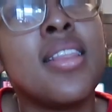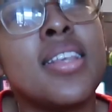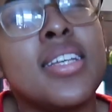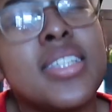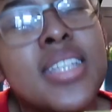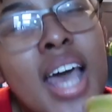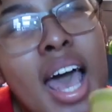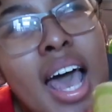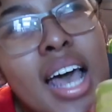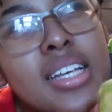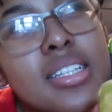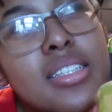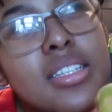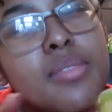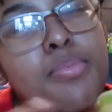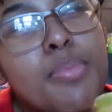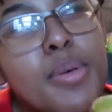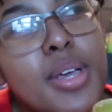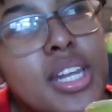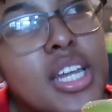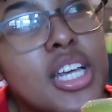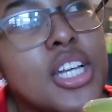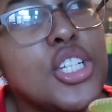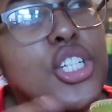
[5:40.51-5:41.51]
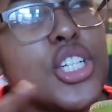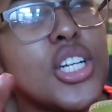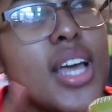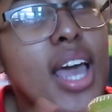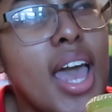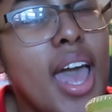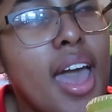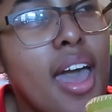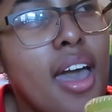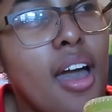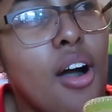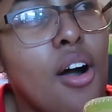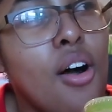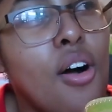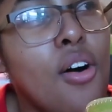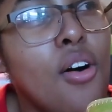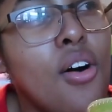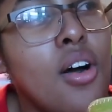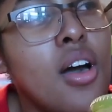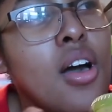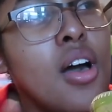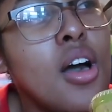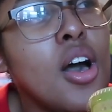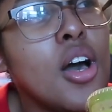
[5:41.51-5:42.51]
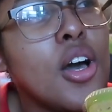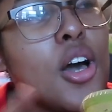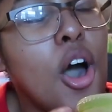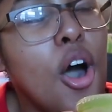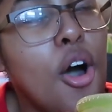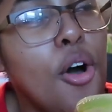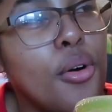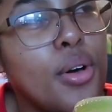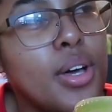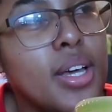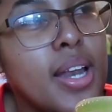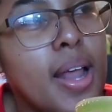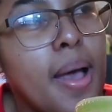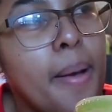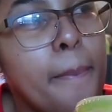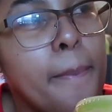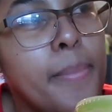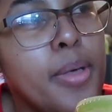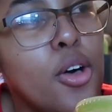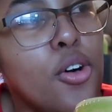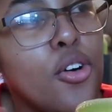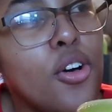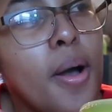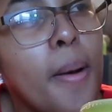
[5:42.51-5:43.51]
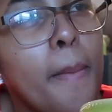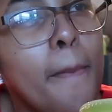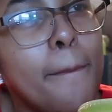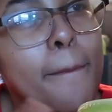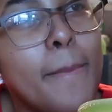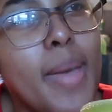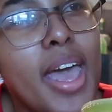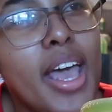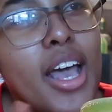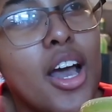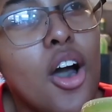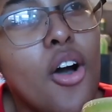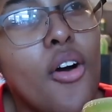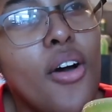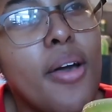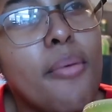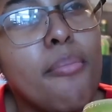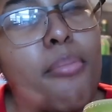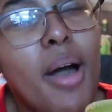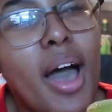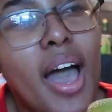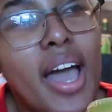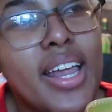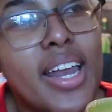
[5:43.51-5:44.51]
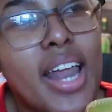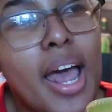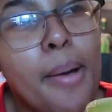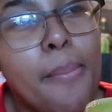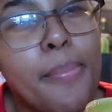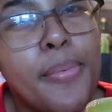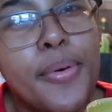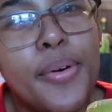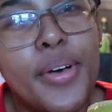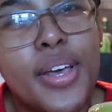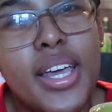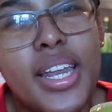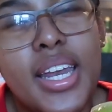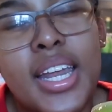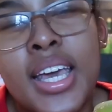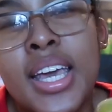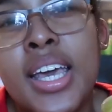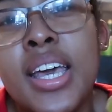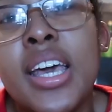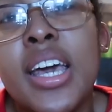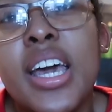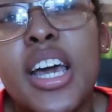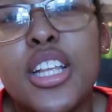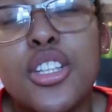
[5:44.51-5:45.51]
This has spinach, kale, coconut milk, mango, and pineapple in it.